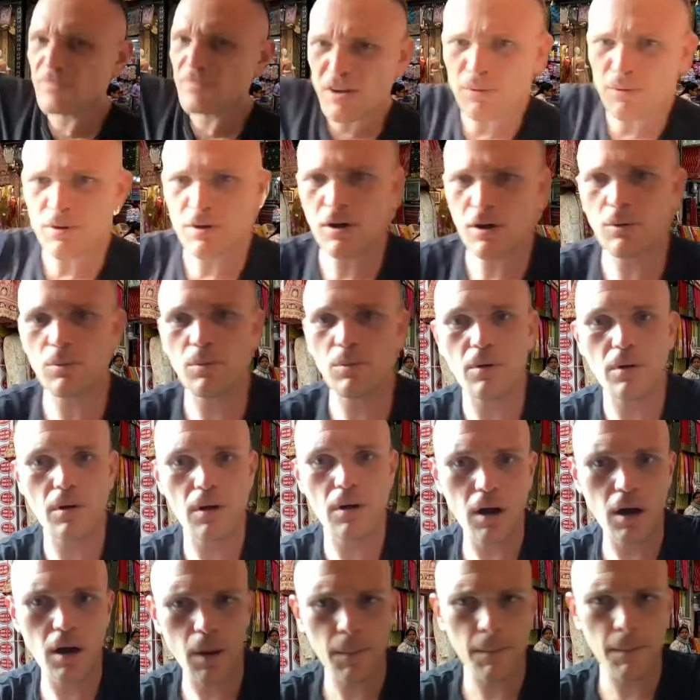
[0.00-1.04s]
There we go.
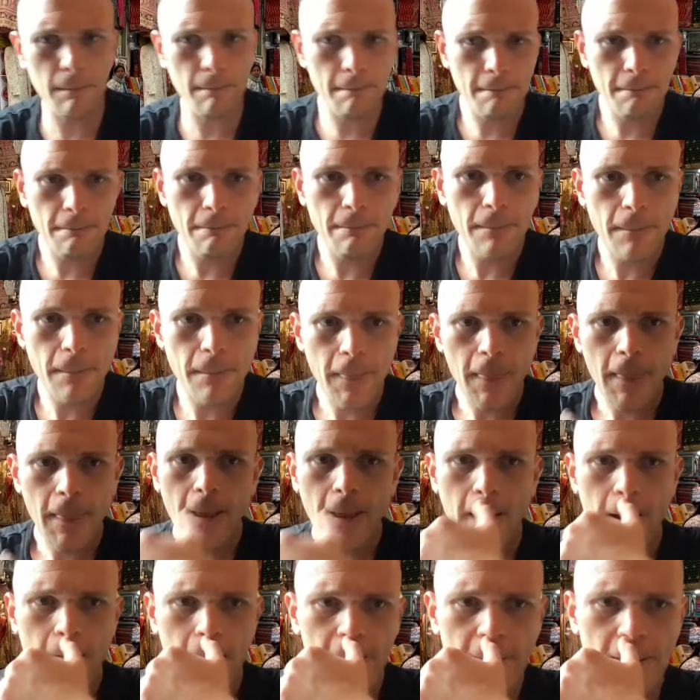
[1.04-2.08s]
Um,
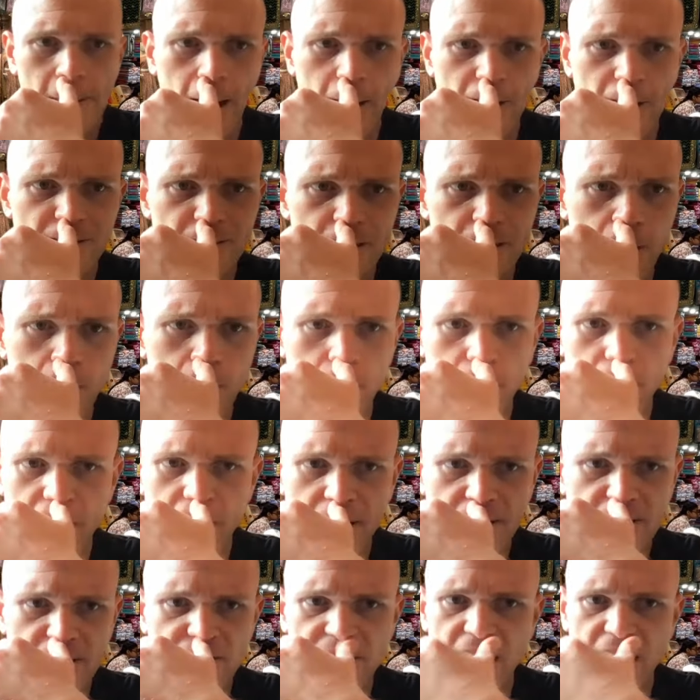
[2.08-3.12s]
yeah, so
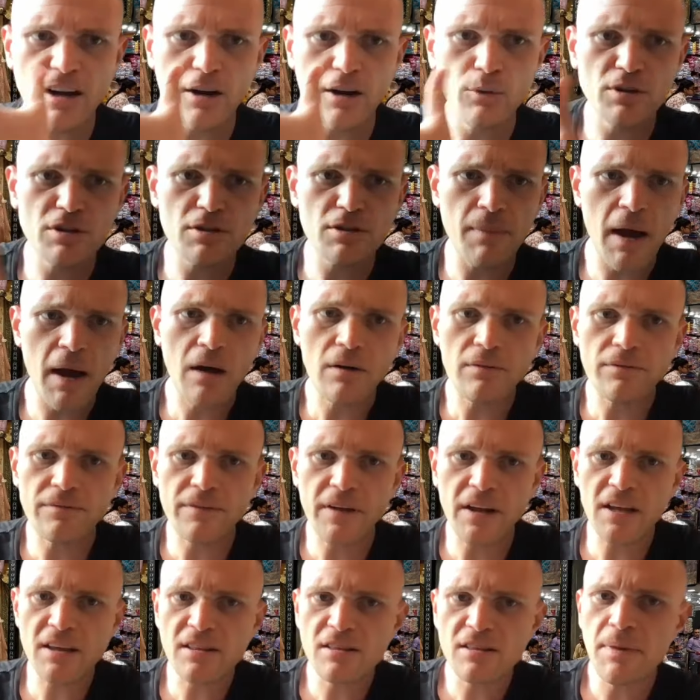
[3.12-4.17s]
it's not always about
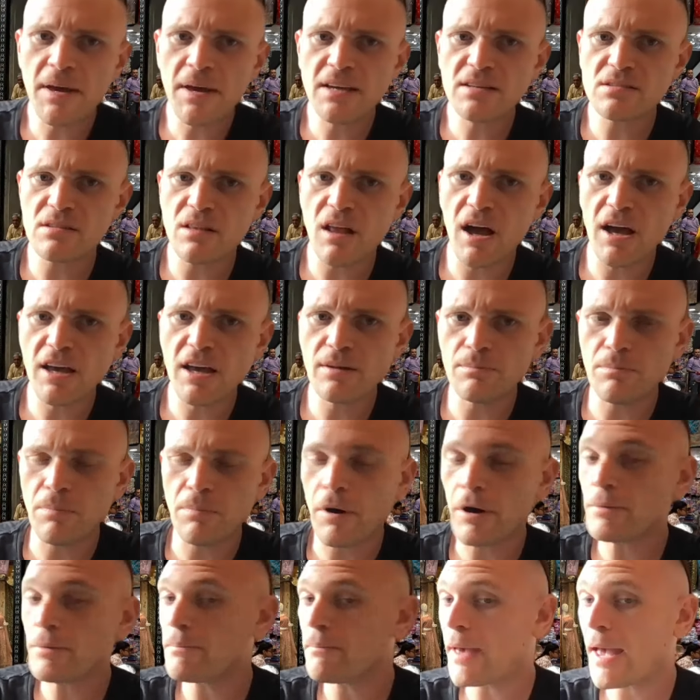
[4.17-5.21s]
fitting the baseline,
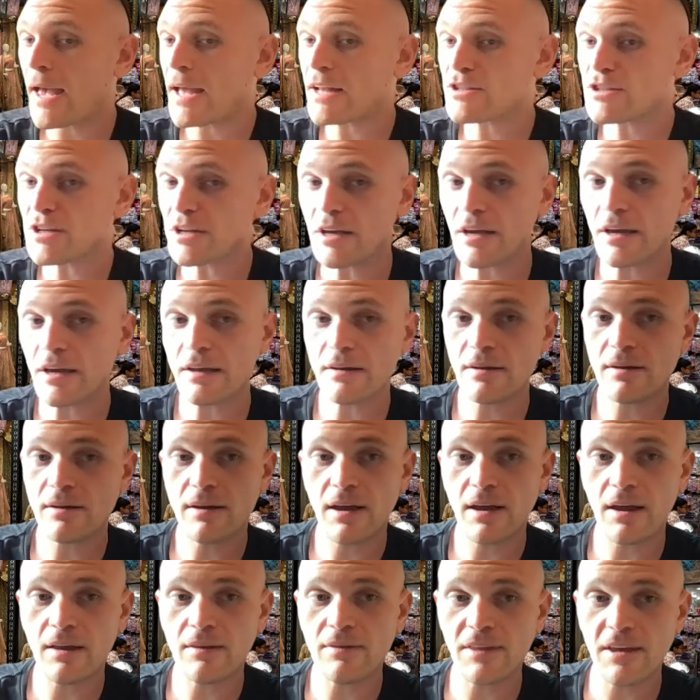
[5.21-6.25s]
but matching it.
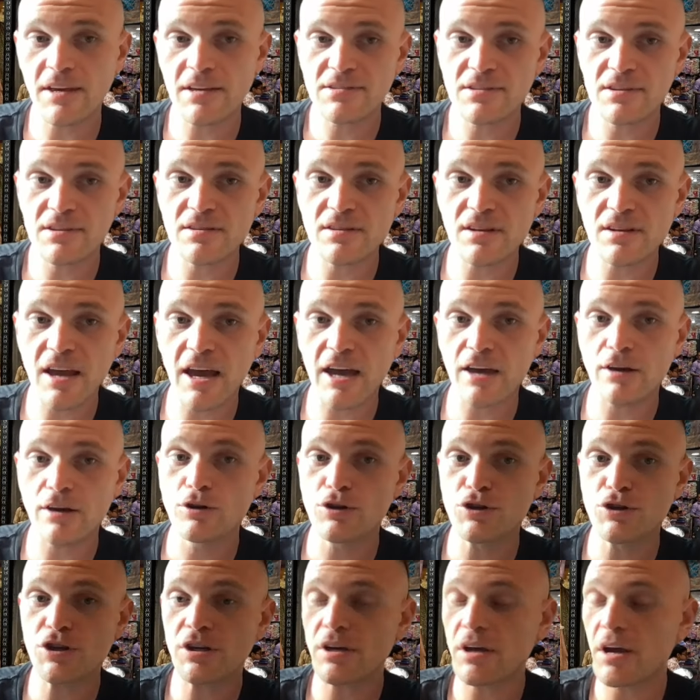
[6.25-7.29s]
And this is an
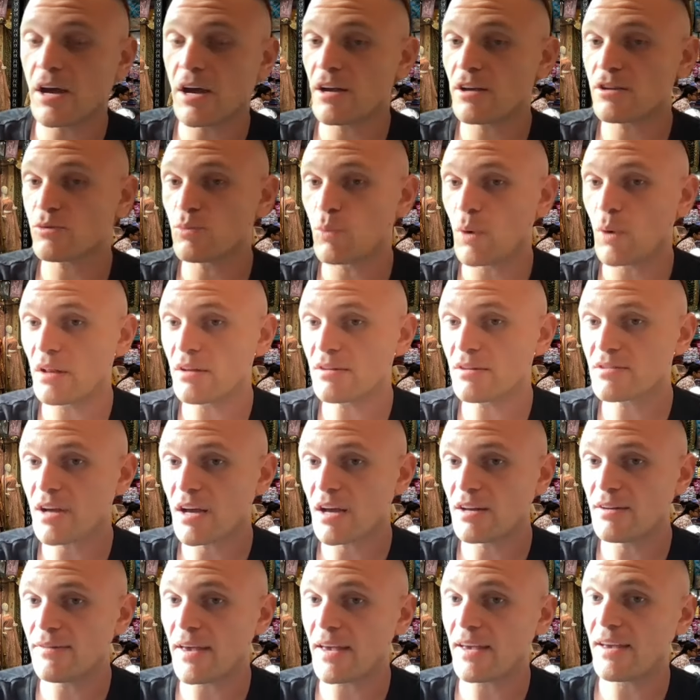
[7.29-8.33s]
energy as well as
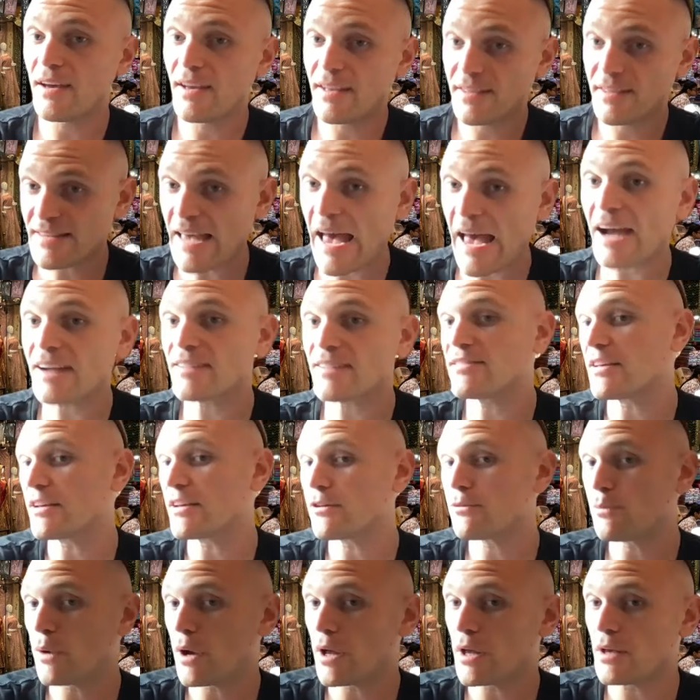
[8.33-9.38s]
kind of a
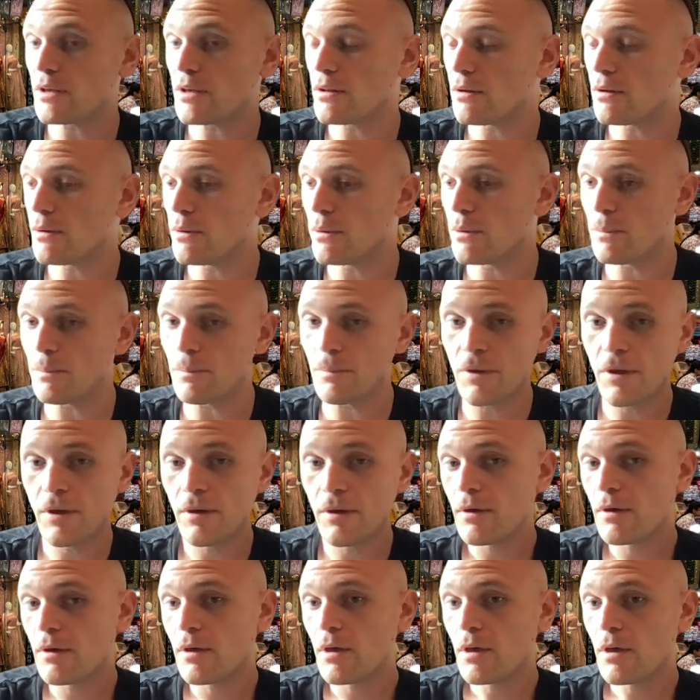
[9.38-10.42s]
tactic, right? Um,
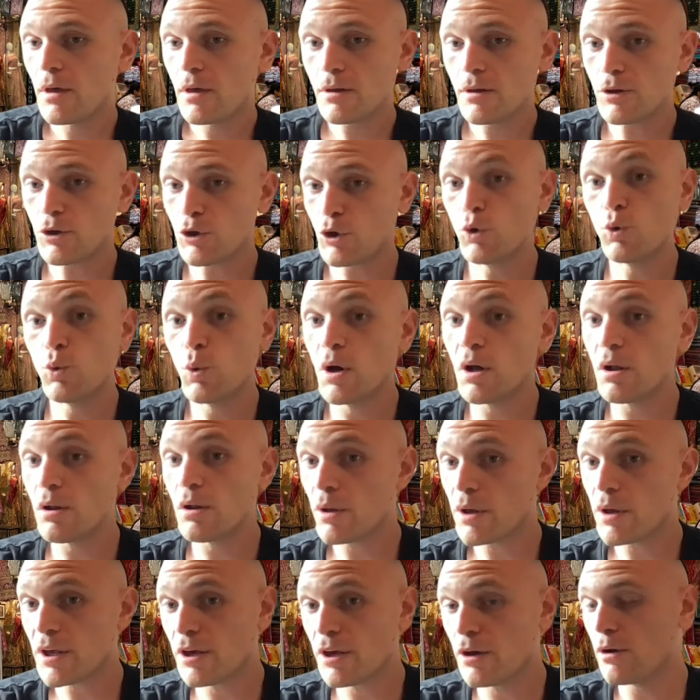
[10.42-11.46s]
you will
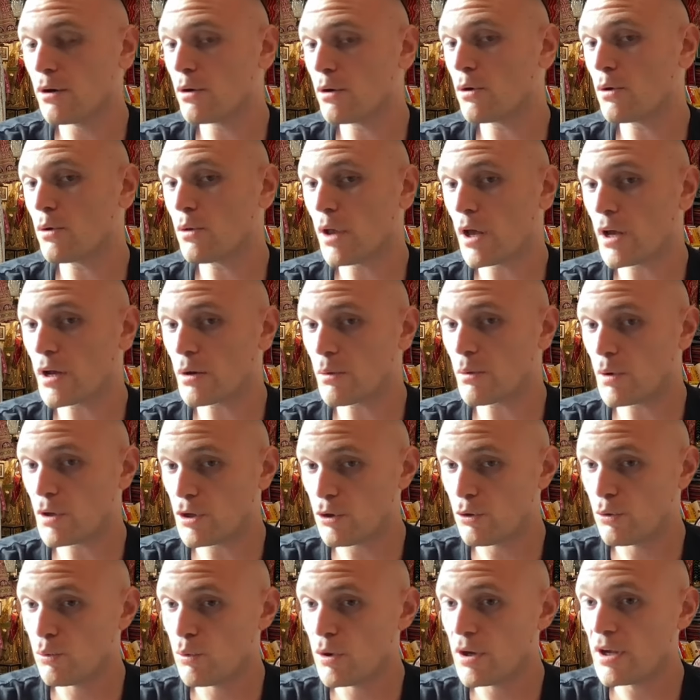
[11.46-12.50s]
hear, like, when
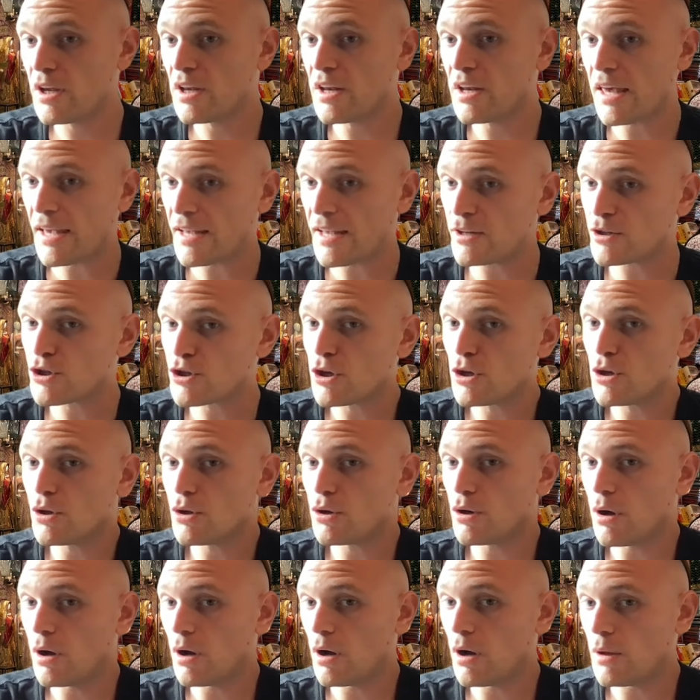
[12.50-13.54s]
you read ancient
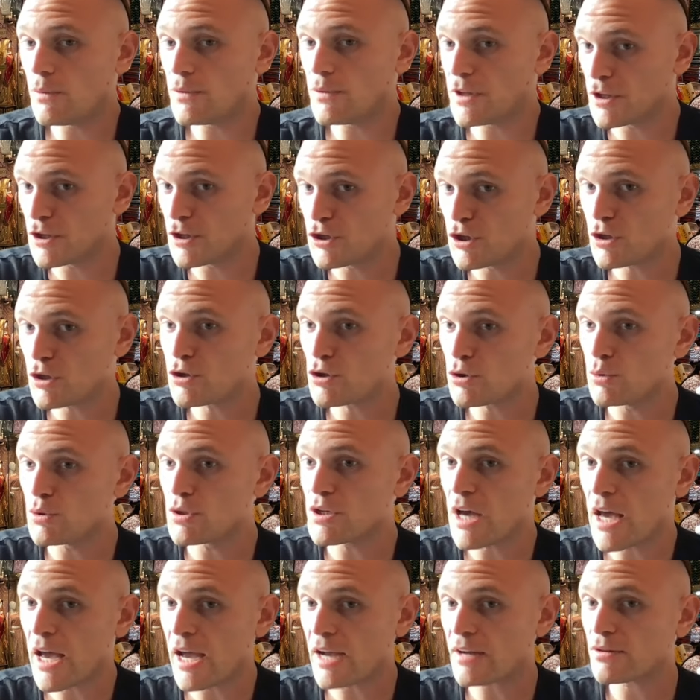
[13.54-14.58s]
uh, ninjutsu
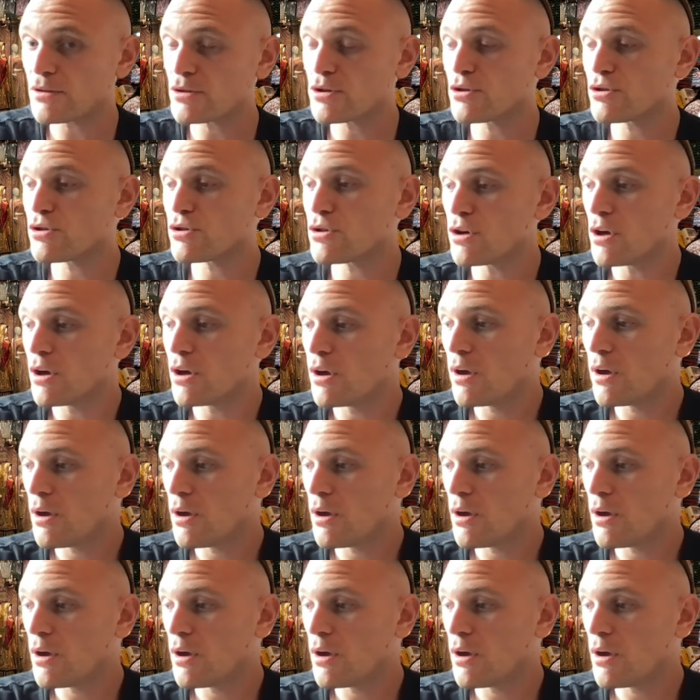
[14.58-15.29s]
texts,